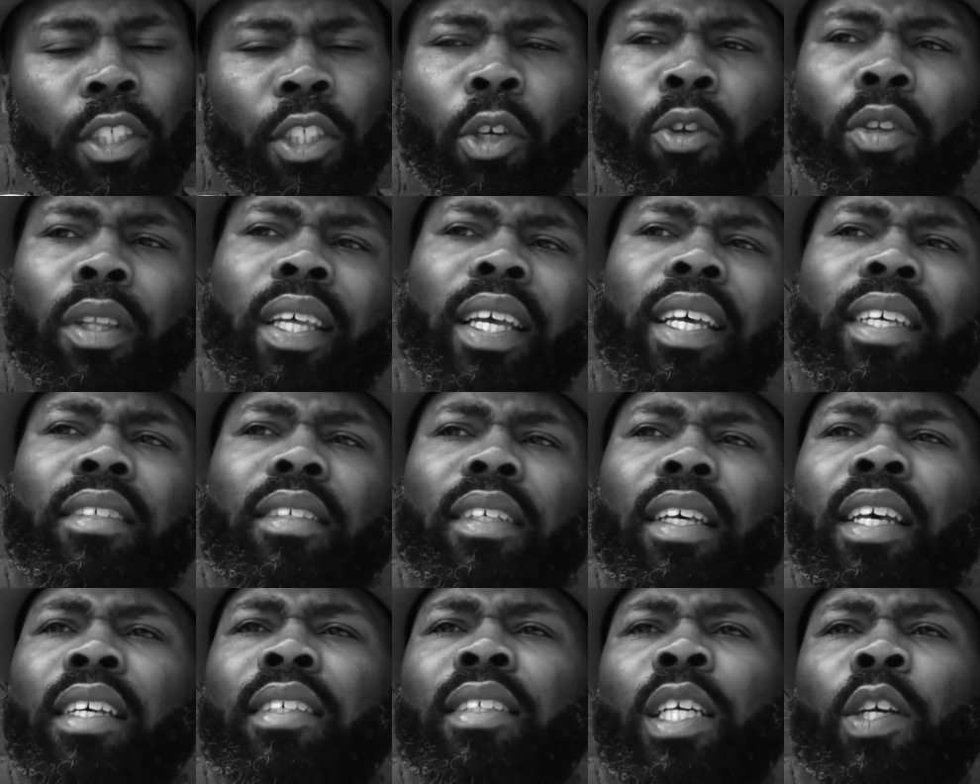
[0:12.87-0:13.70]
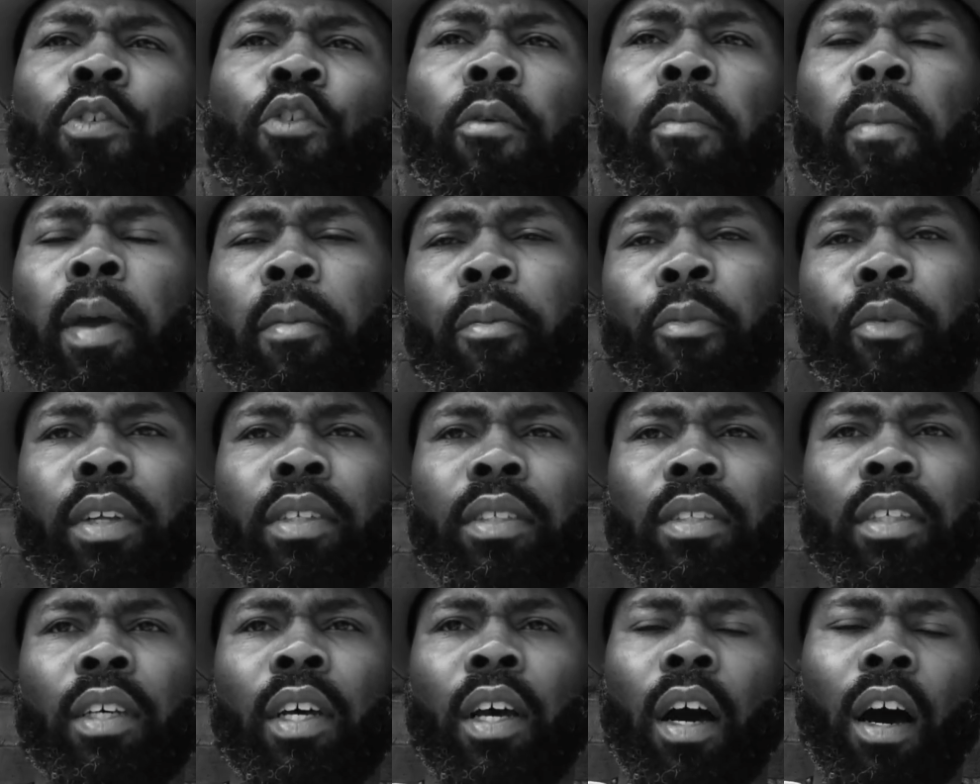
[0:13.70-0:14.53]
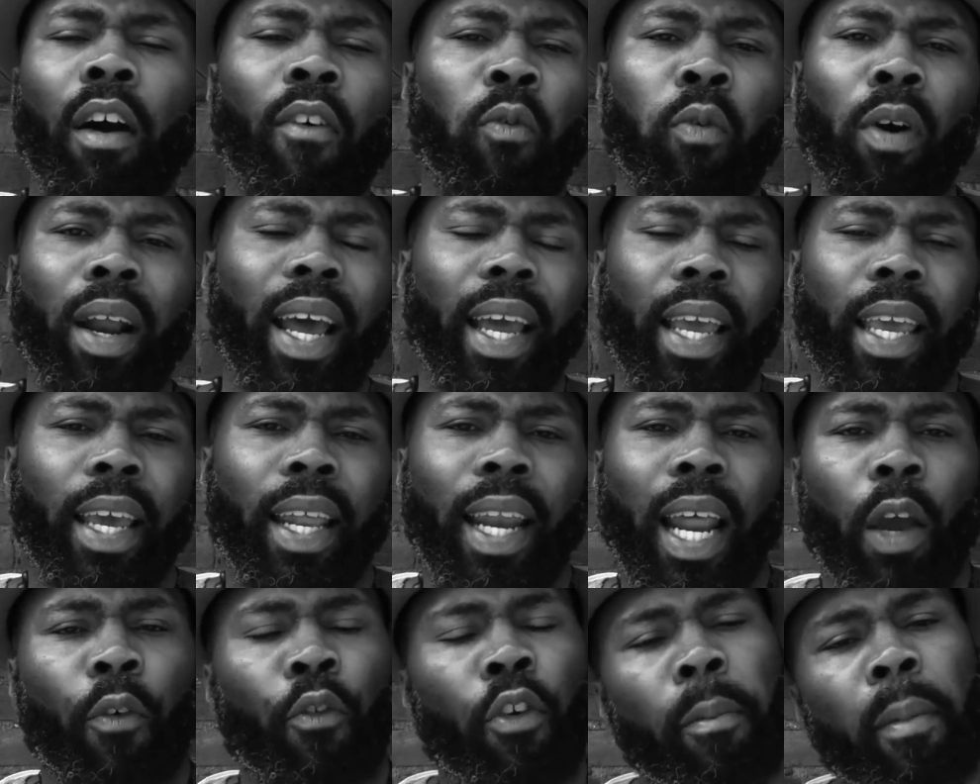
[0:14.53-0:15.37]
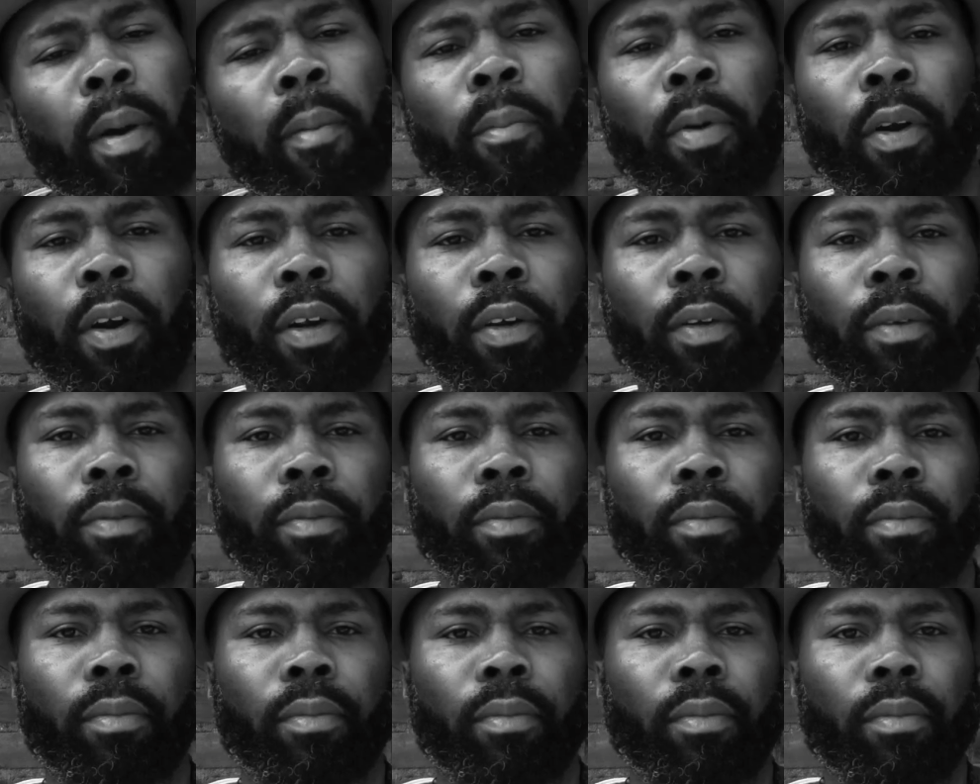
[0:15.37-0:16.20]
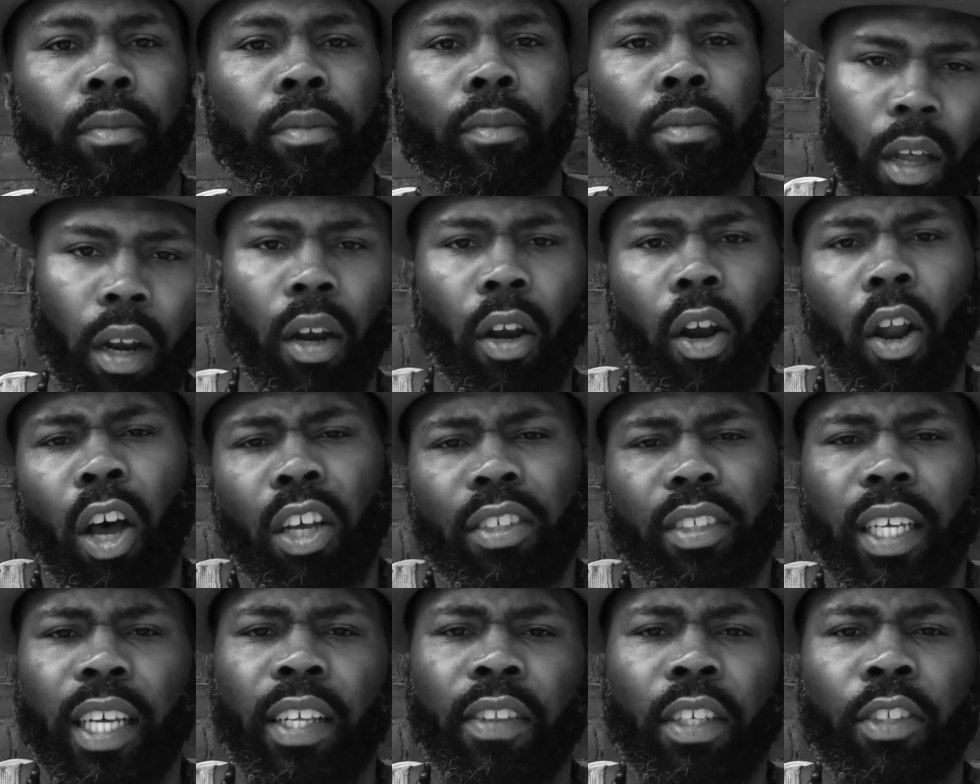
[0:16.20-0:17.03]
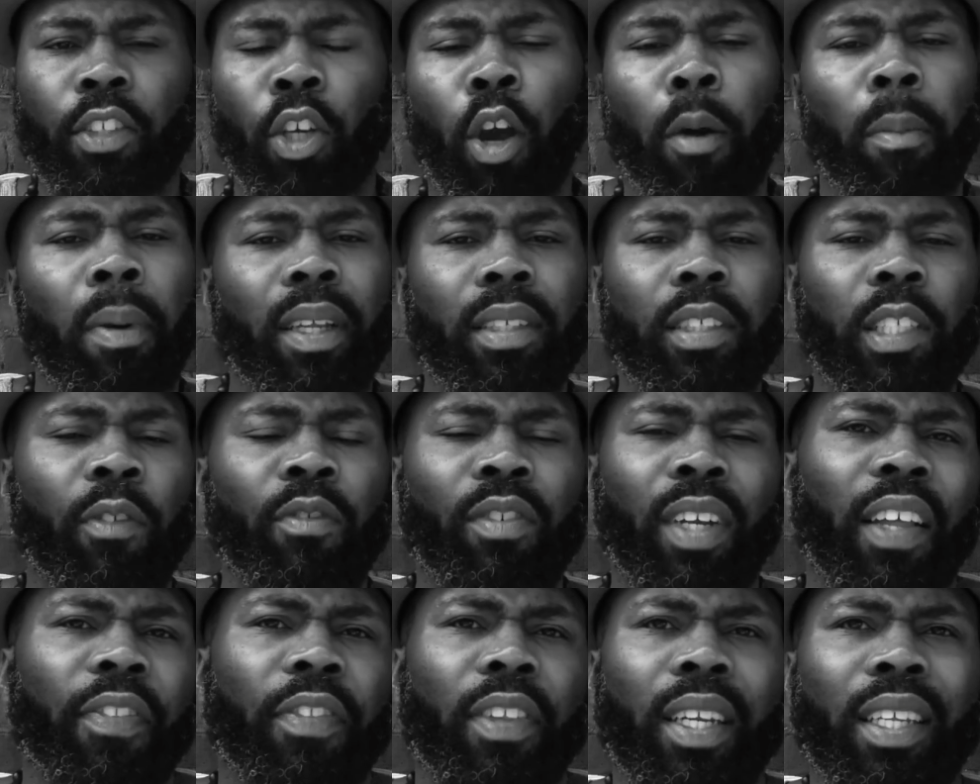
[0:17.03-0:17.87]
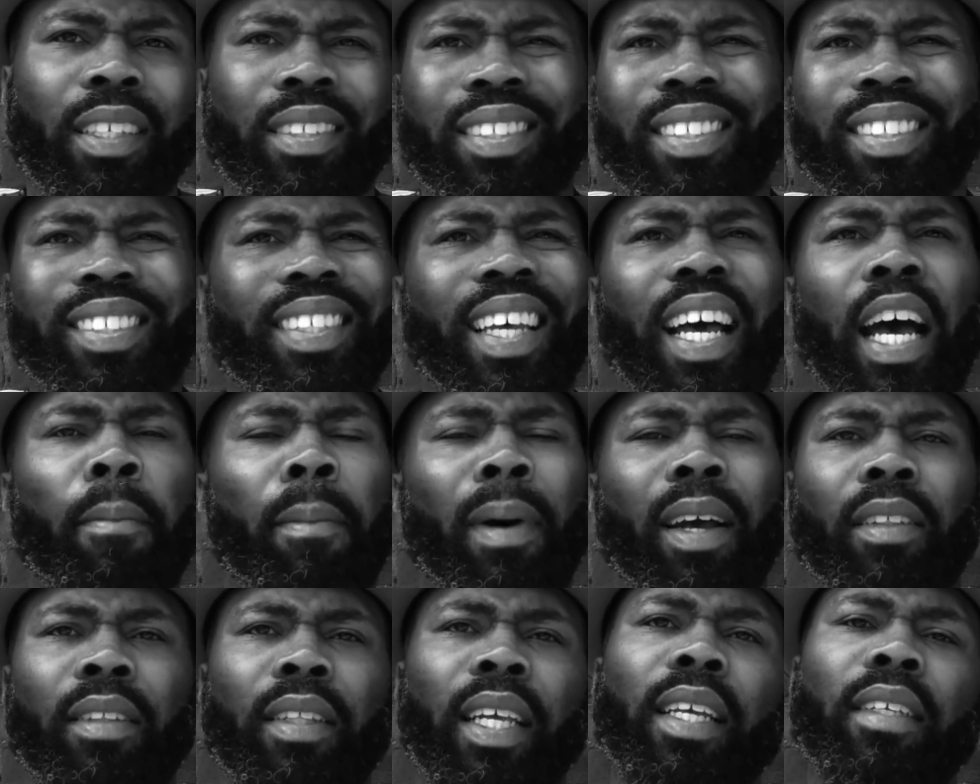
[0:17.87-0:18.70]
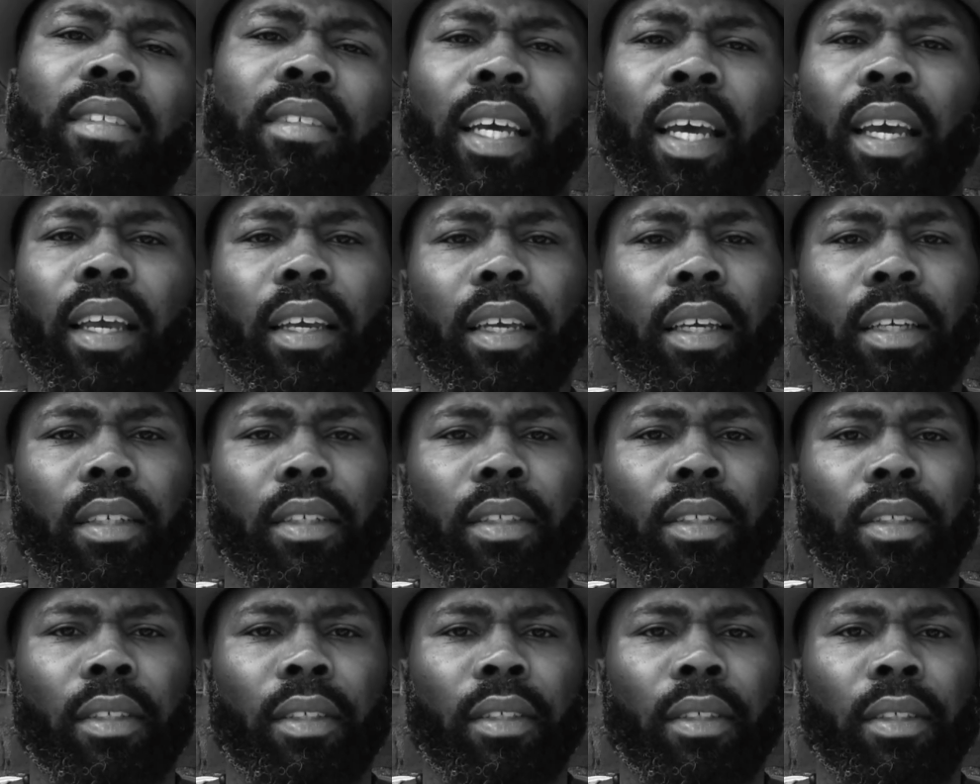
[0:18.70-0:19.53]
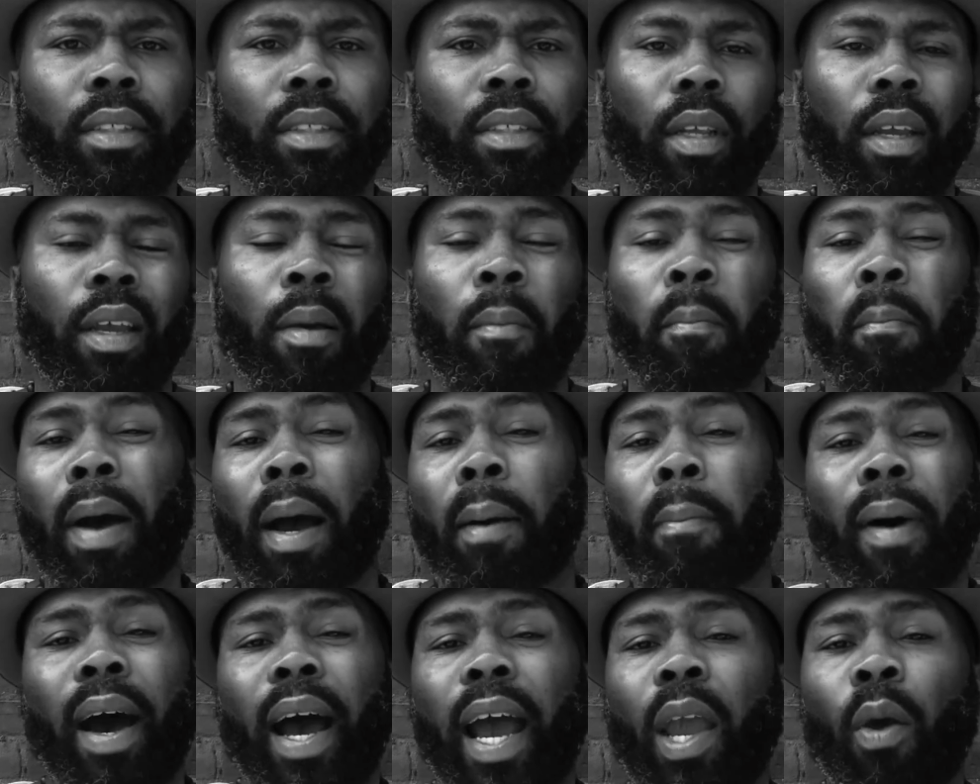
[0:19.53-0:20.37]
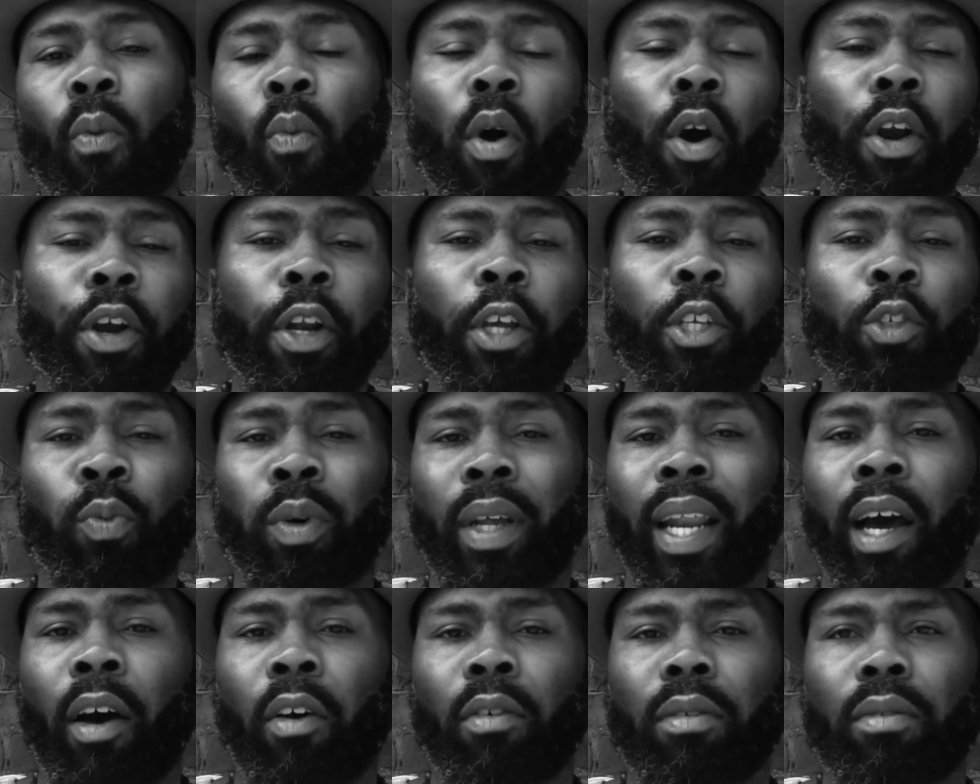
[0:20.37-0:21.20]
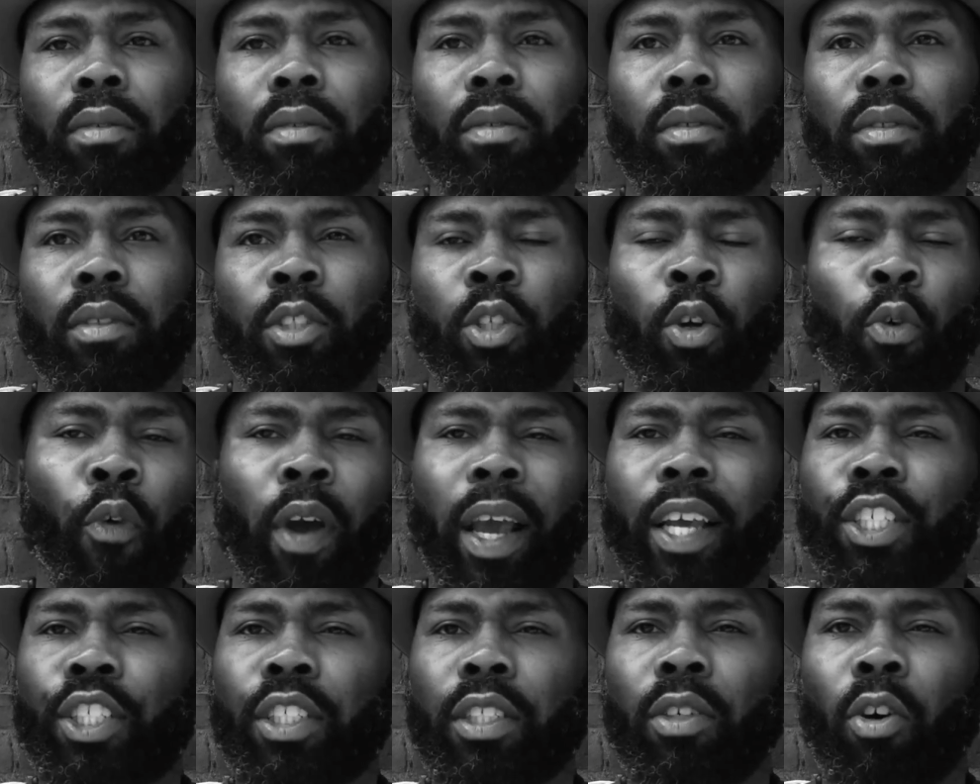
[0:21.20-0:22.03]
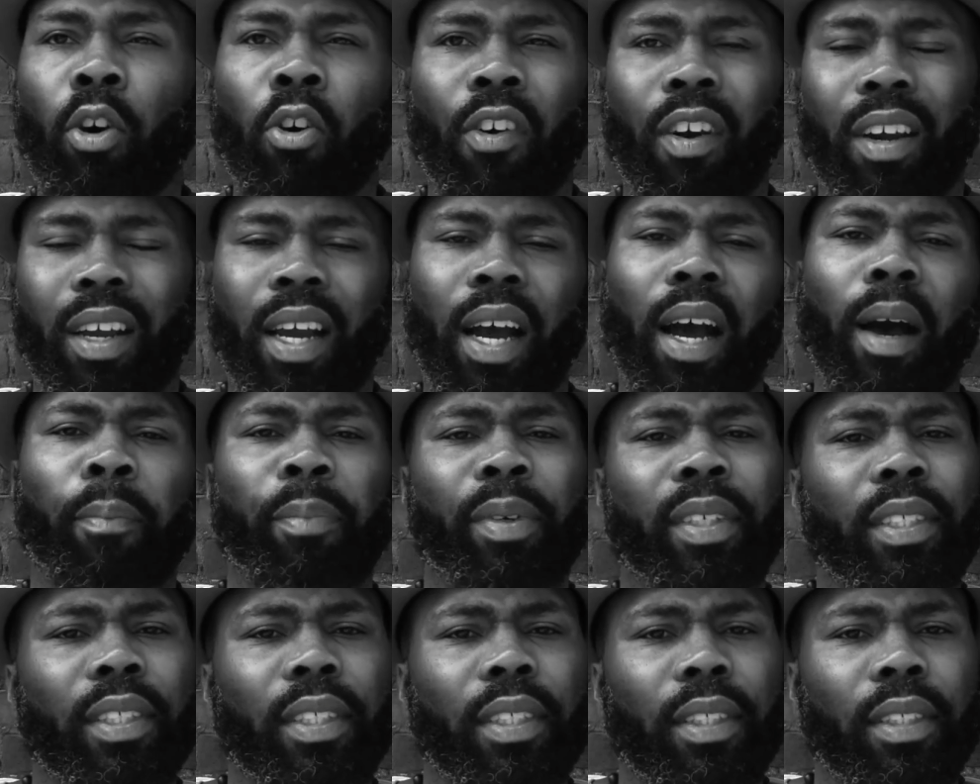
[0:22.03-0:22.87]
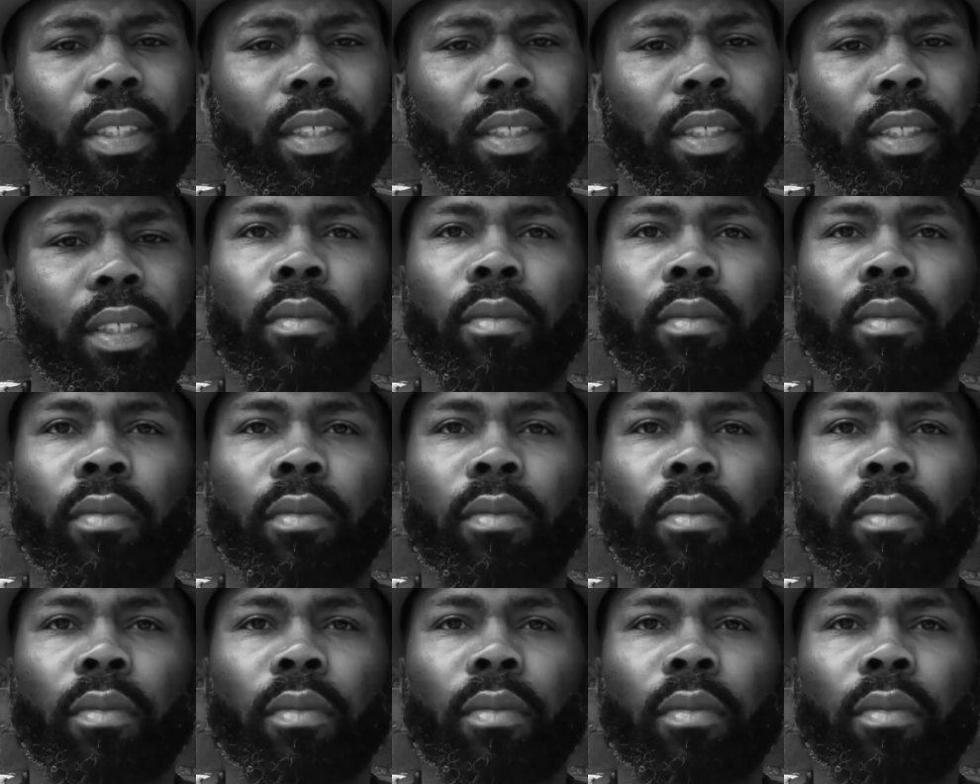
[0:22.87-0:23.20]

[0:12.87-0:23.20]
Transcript: So this is in remembrance of what I cannot remember. Lost in the turbulence of nothingness inside my think tank. My mind wanders without direction or a compass.